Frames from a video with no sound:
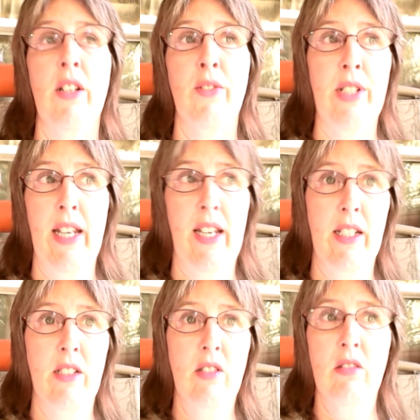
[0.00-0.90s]
every
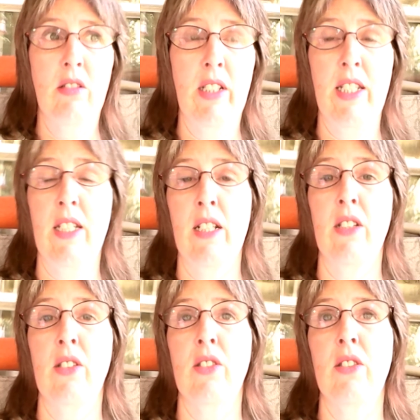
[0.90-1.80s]
day like he
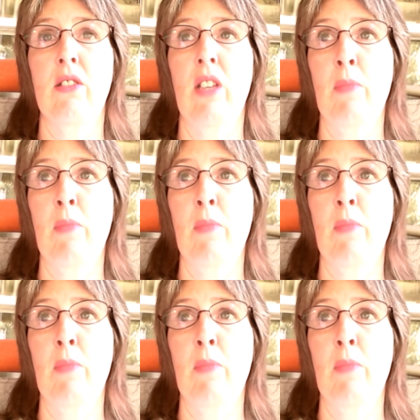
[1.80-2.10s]
does.